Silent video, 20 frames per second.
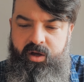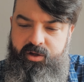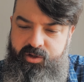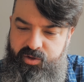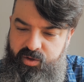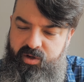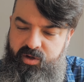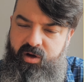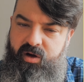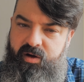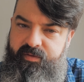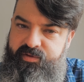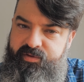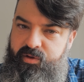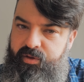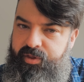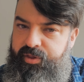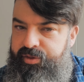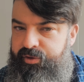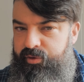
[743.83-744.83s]
2.5
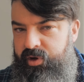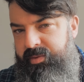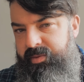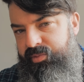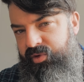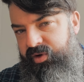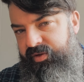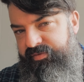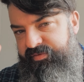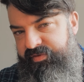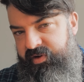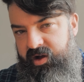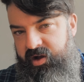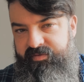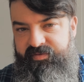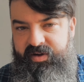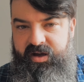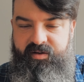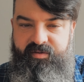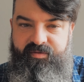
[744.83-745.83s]
to
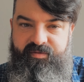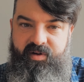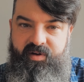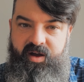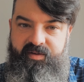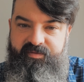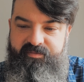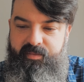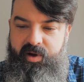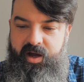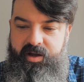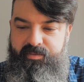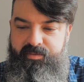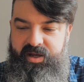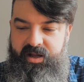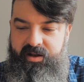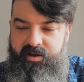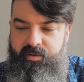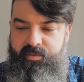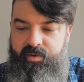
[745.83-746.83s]
3.5 out of 5 might
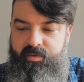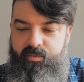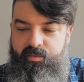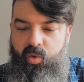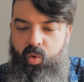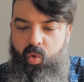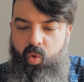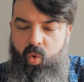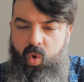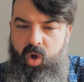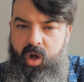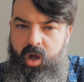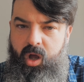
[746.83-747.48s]
be a little bit more